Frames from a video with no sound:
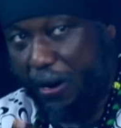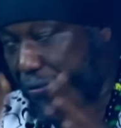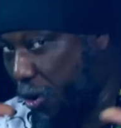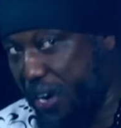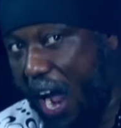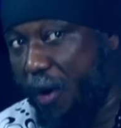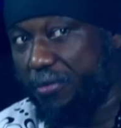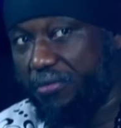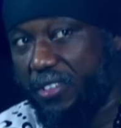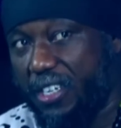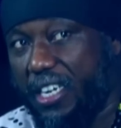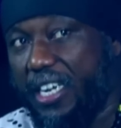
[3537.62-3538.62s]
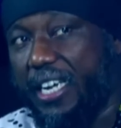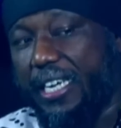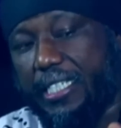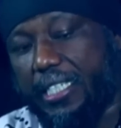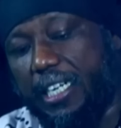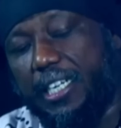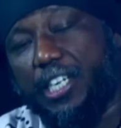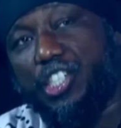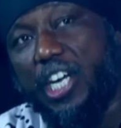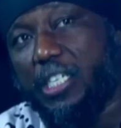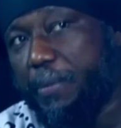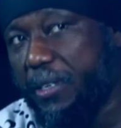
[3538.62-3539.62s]
But for now, he's still in
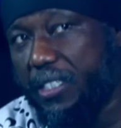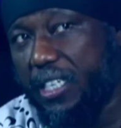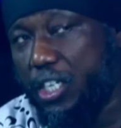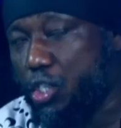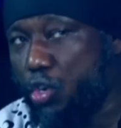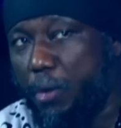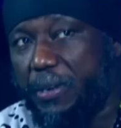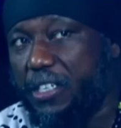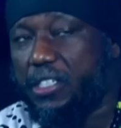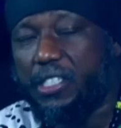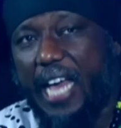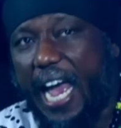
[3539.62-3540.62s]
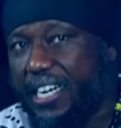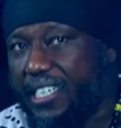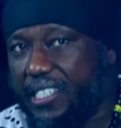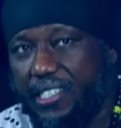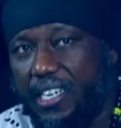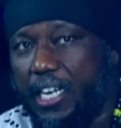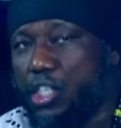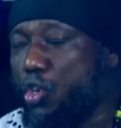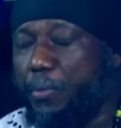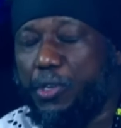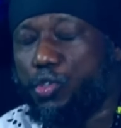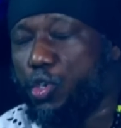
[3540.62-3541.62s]
the church building. He's not been sacked.
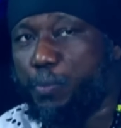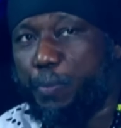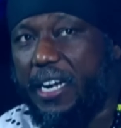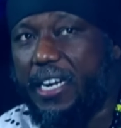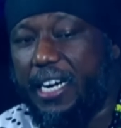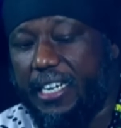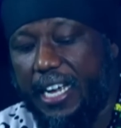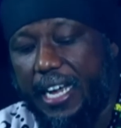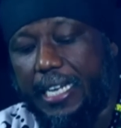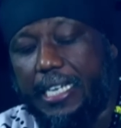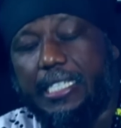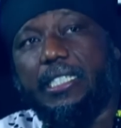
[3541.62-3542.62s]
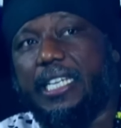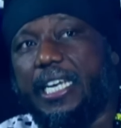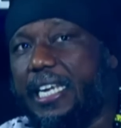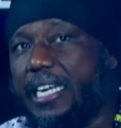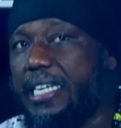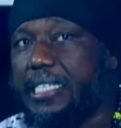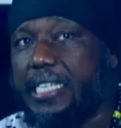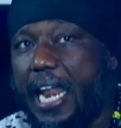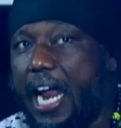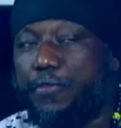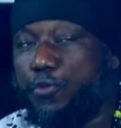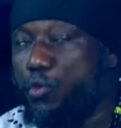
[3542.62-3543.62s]
He's not been suspended. He's still taking his
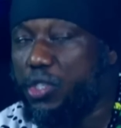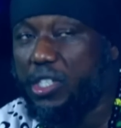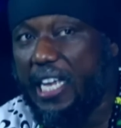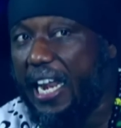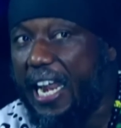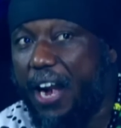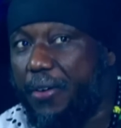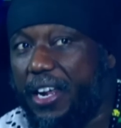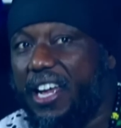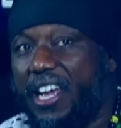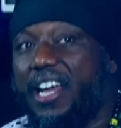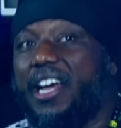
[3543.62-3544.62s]
salary, full salary.